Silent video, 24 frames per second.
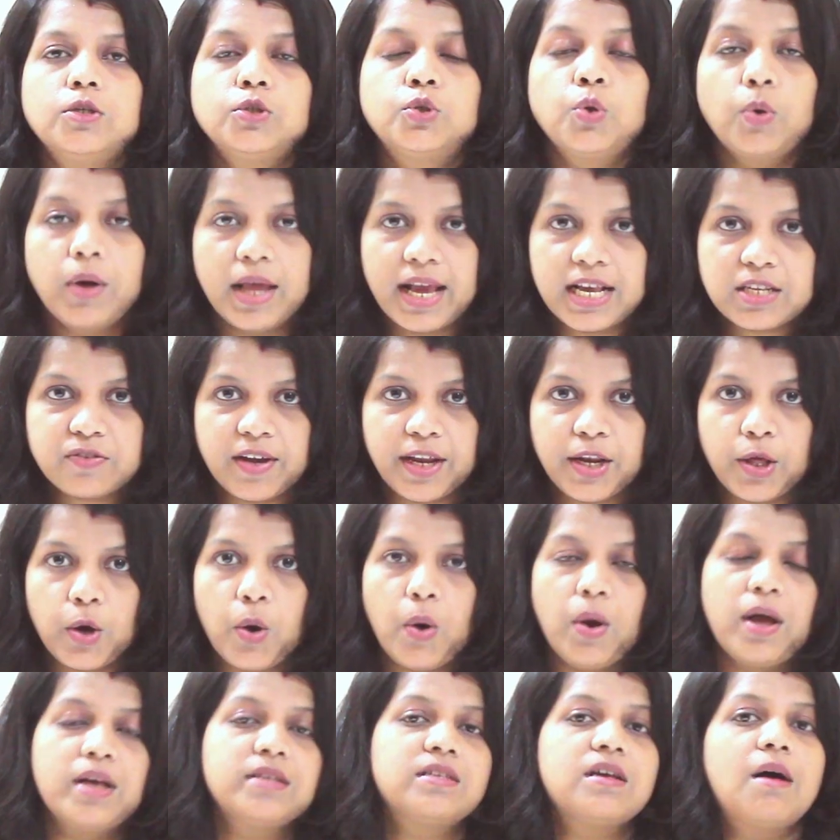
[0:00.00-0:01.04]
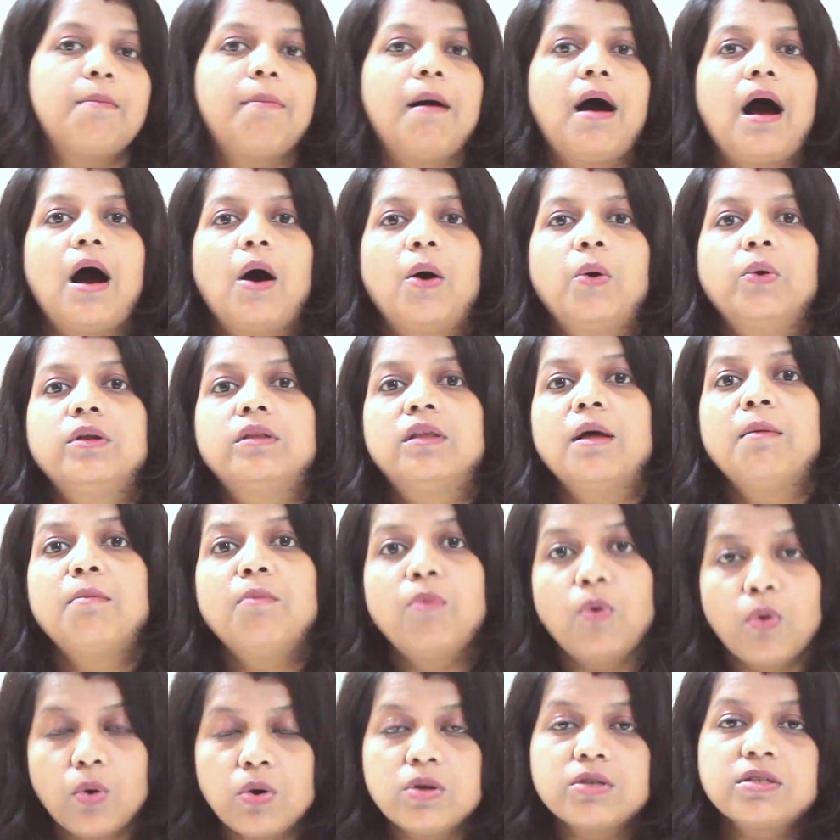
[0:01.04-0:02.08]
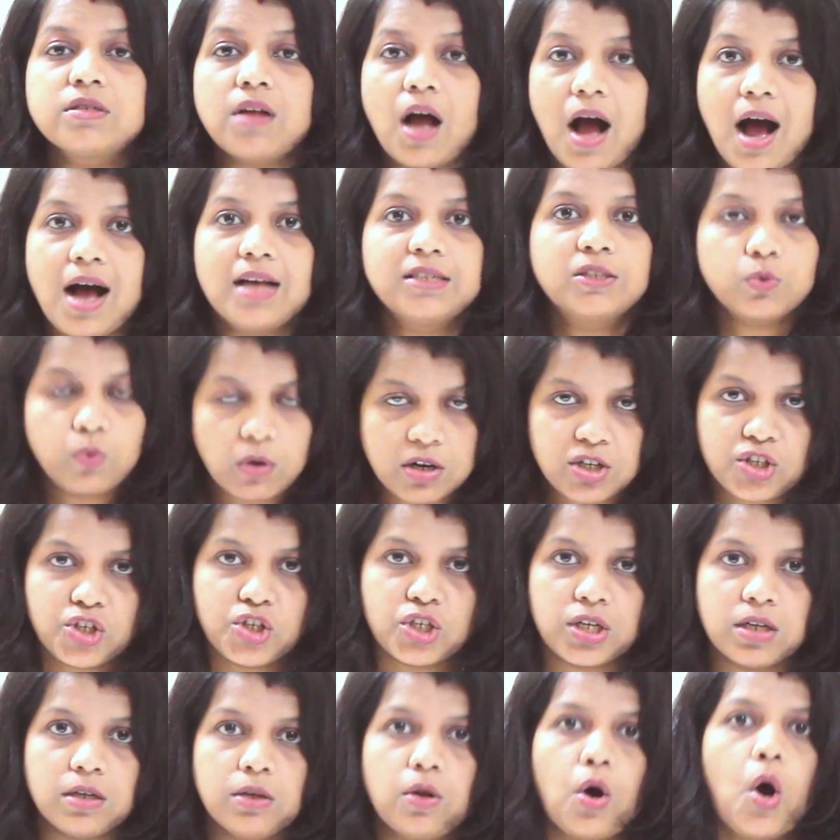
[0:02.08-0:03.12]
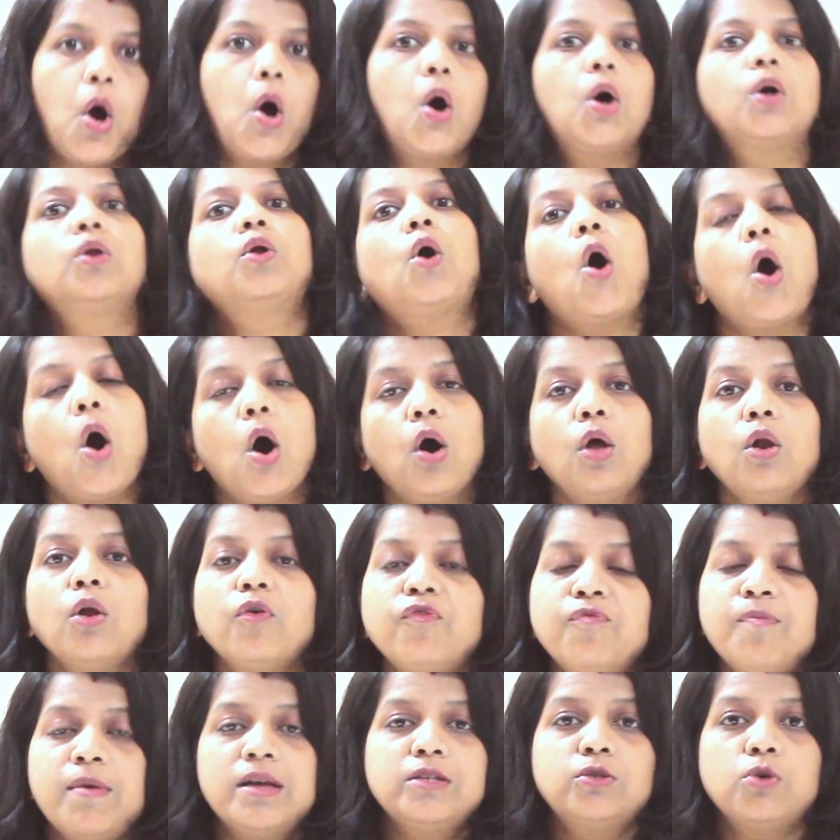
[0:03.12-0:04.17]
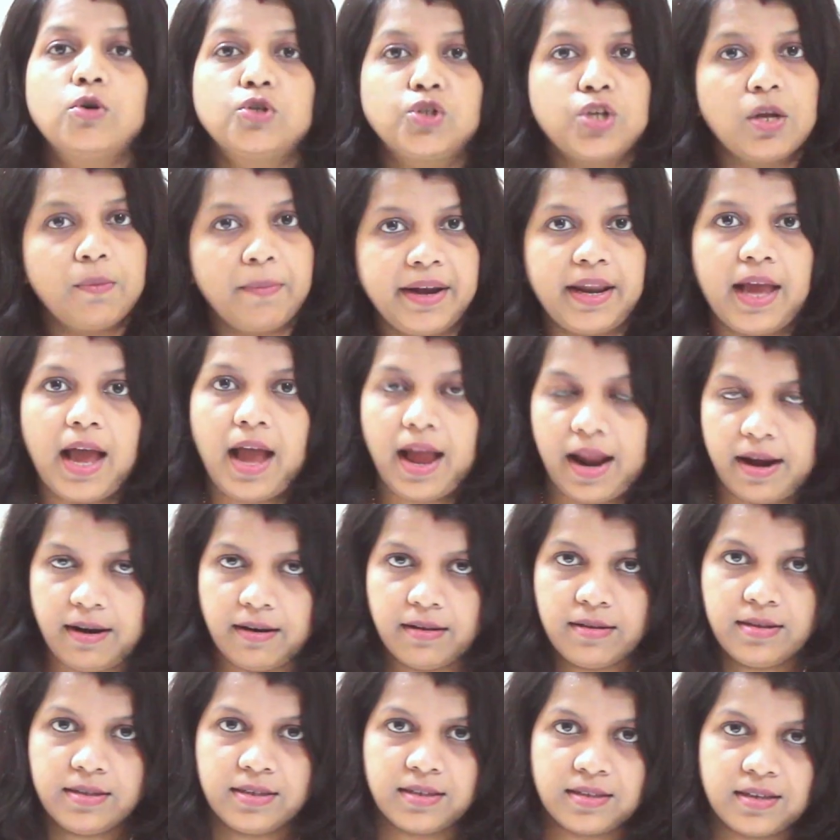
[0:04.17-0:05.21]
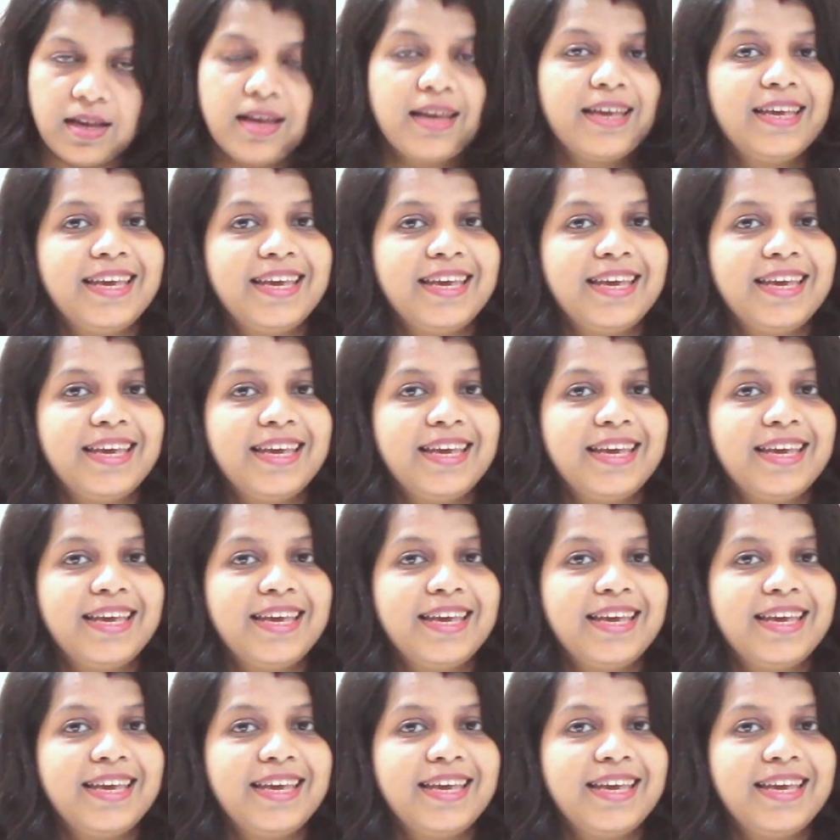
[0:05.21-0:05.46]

Today's video is about the most asked question on all of my social media handles.